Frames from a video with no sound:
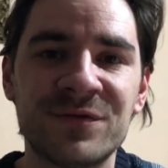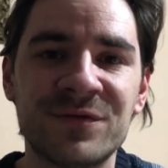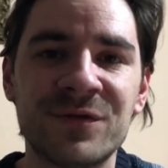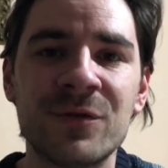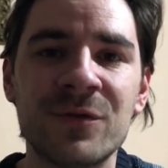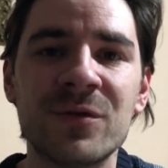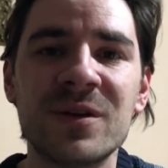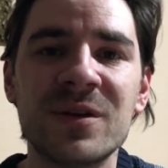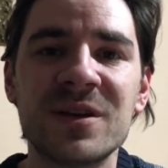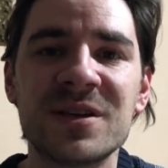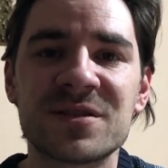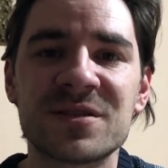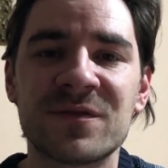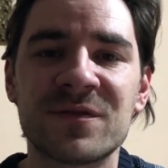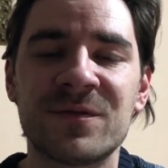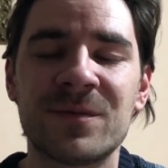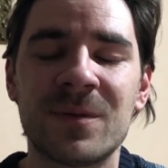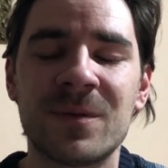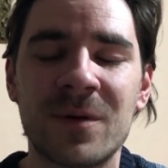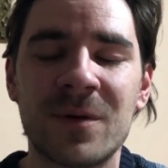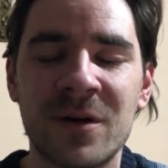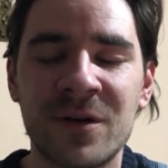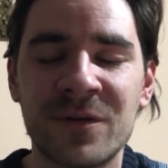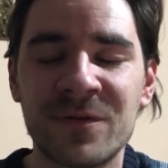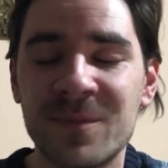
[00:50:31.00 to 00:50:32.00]
full list
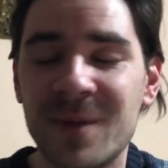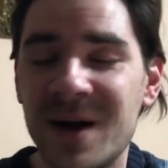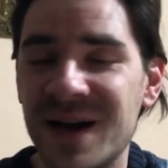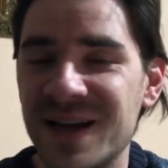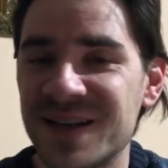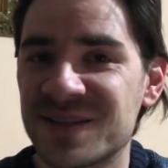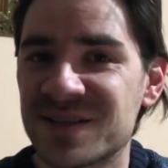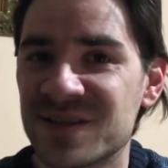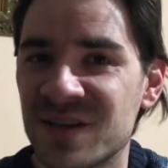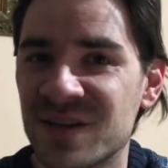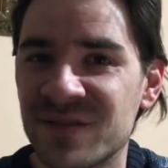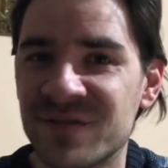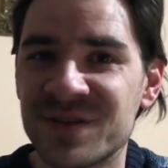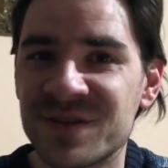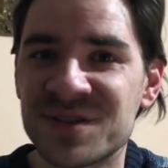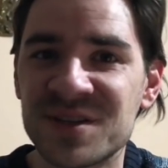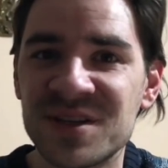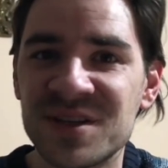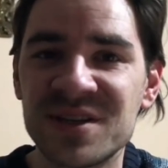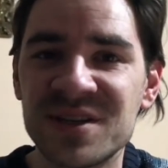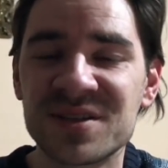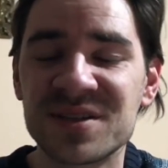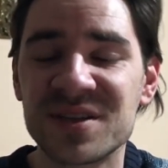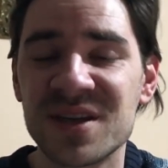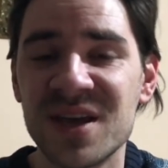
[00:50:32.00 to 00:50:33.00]
of my
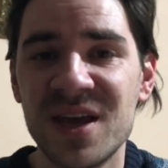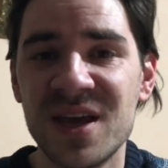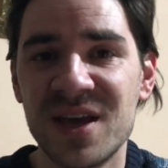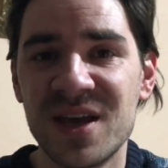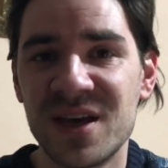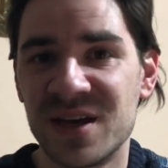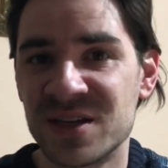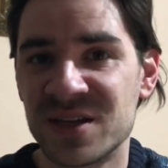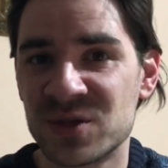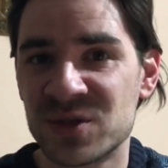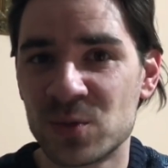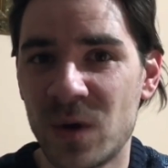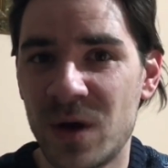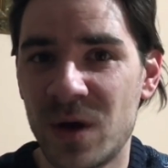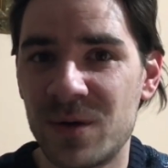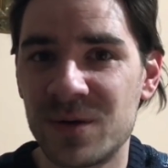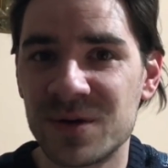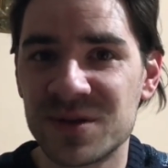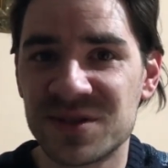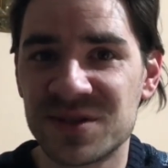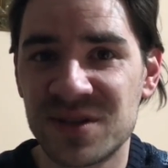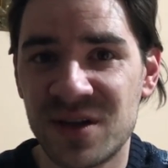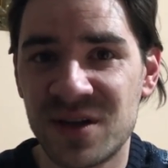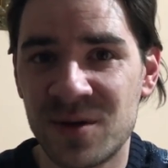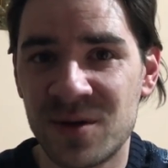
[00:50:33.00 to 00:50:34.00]
services, as well
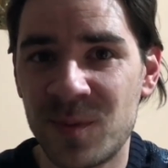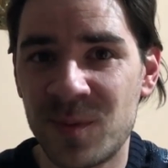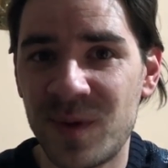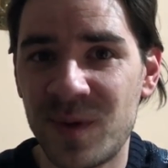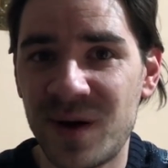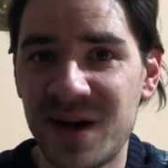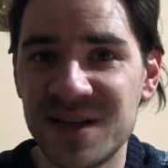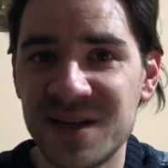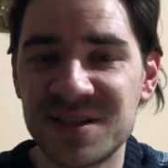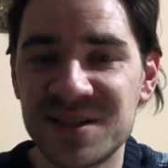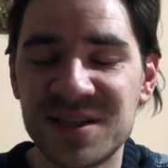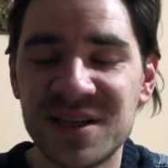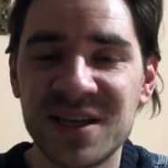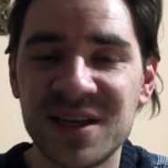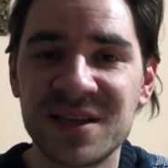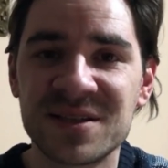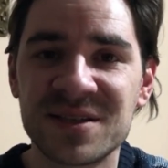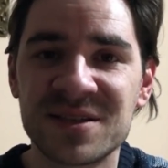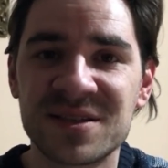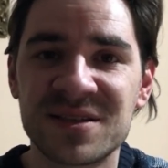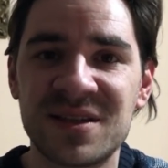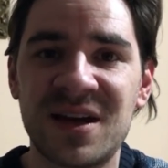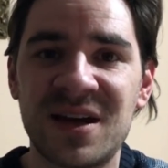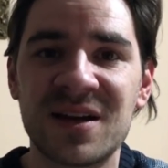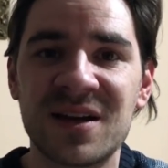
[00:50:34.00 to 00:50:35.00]
as their pricing,
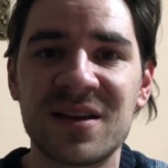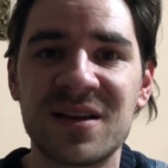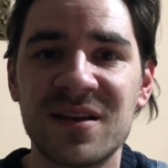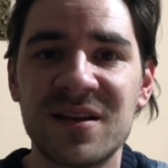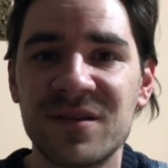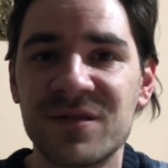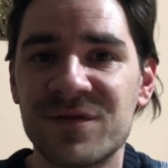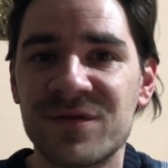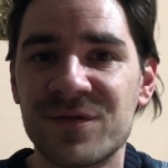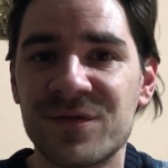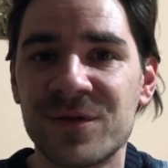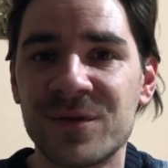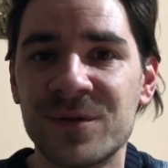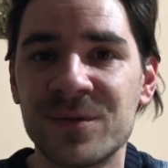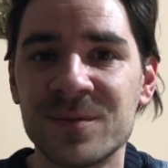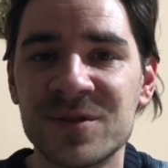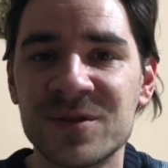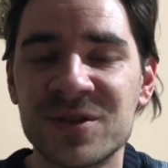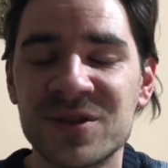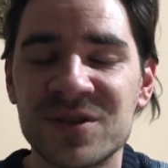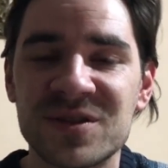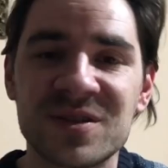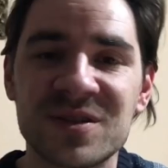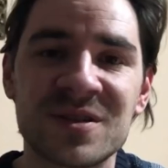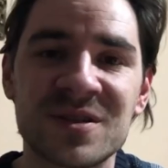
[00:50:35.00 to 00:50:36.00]
starting from
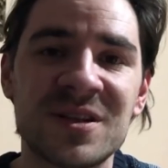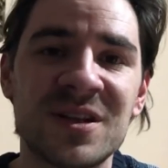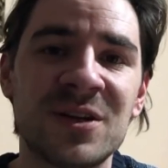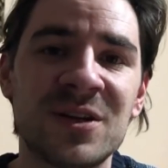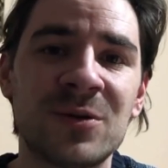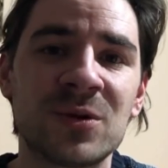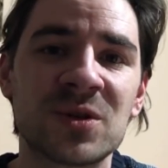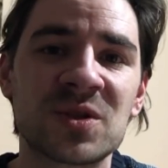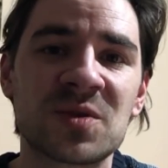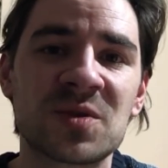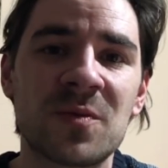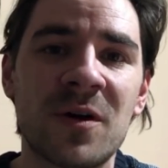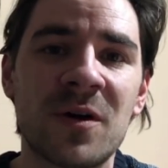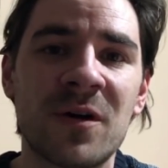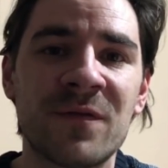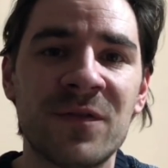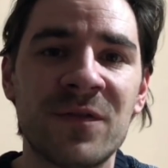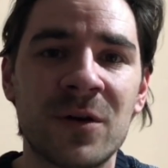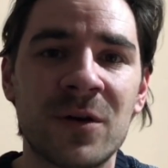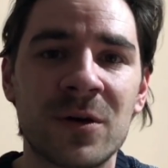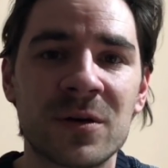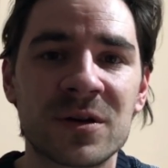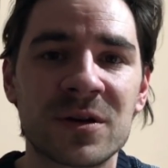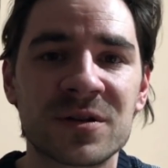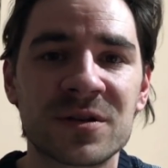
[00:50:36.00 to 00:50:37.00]
just as little as
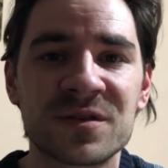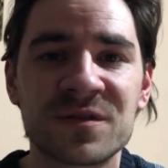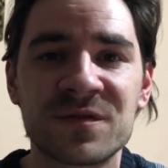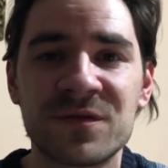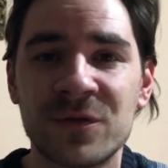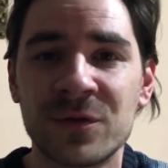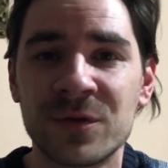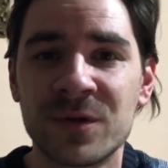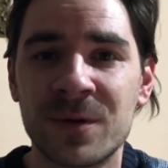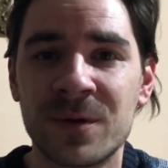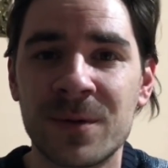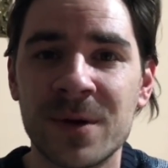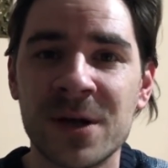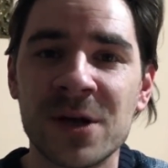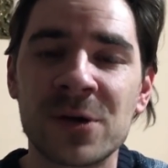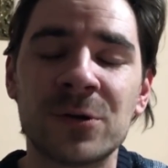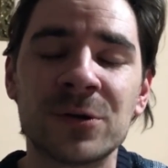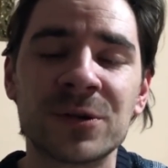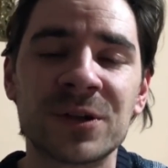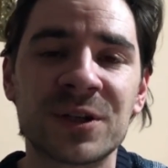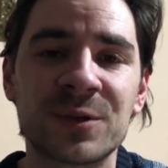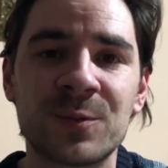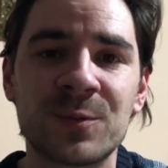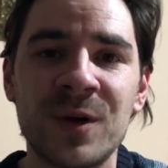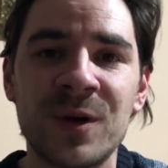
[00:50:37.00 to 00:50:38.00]
$12 for the
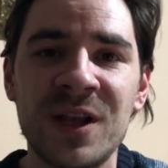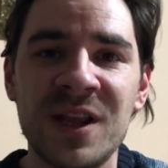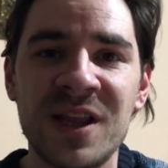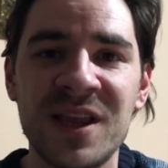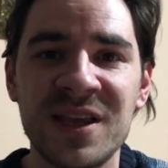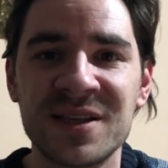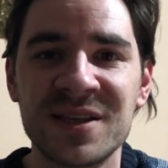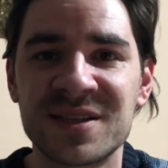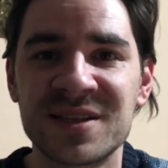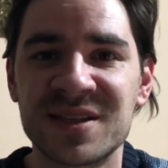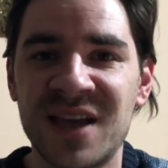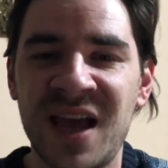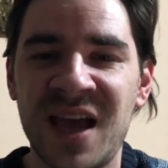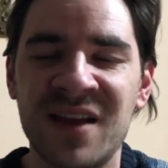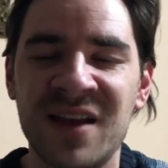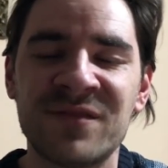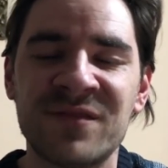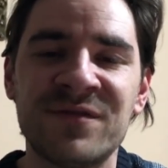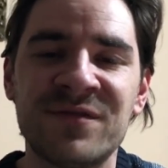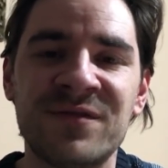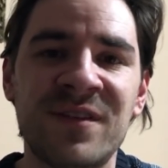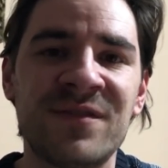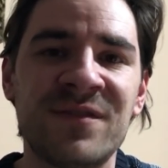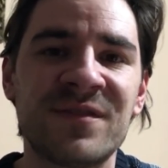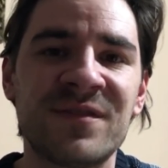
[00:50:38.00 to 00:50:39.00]
recorded readings and
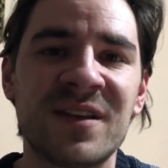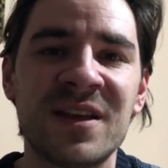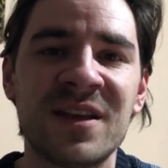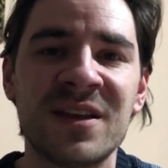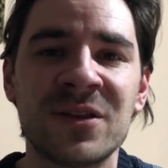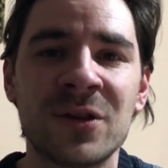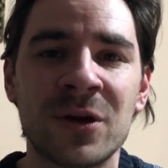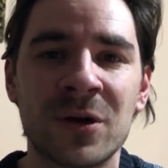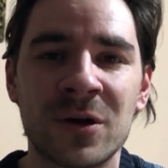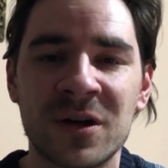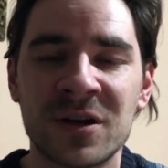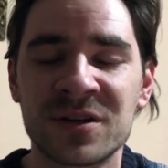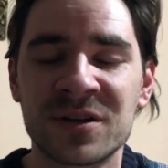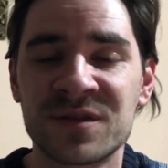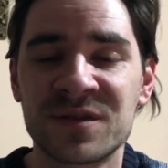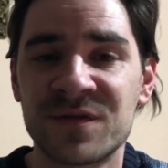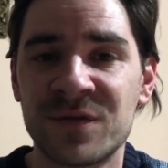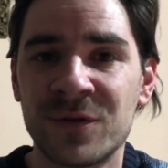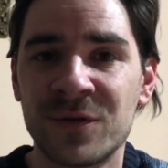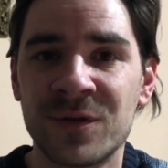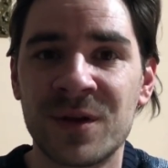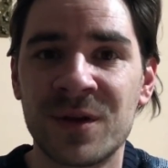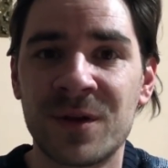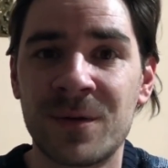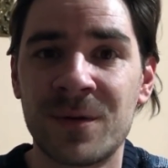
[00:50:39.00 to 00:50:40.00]
$15
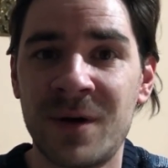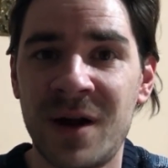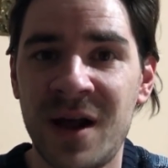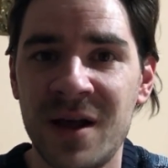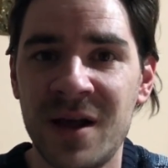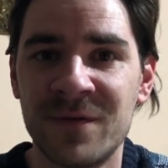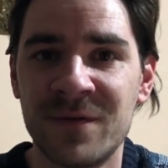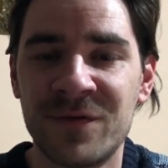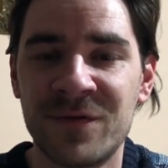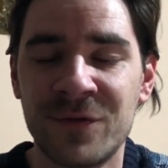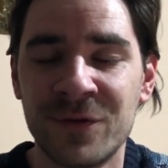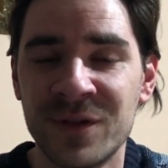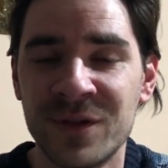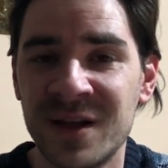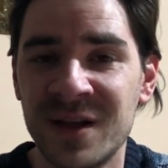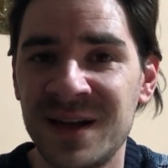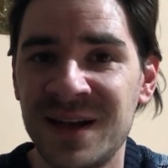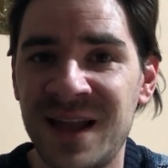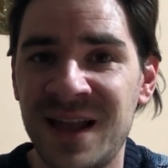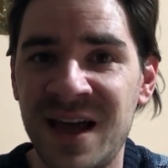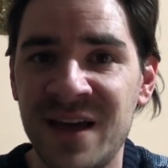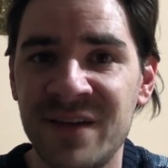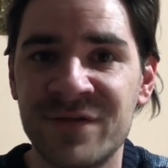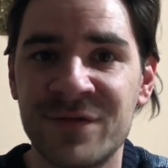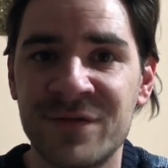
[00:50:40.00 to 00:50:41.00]
for the, for the
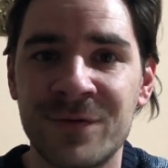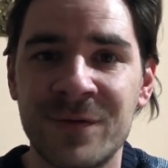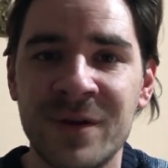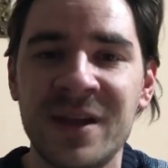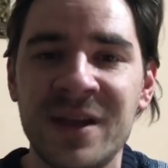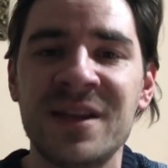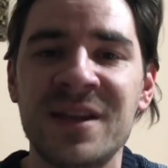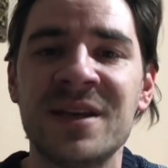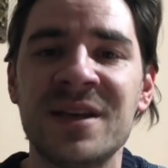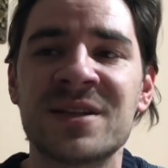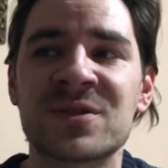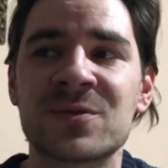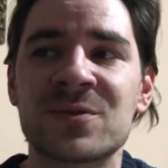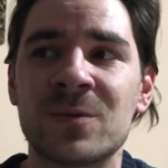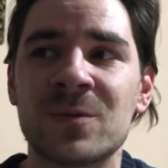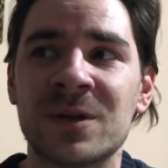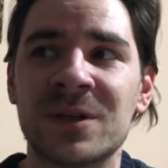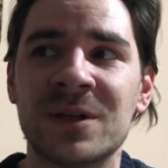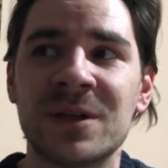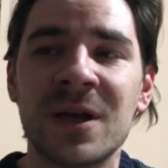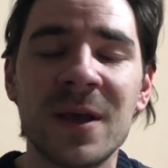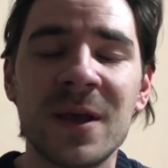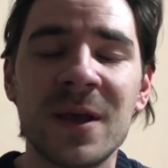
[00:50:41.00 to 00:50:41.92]
live readings one.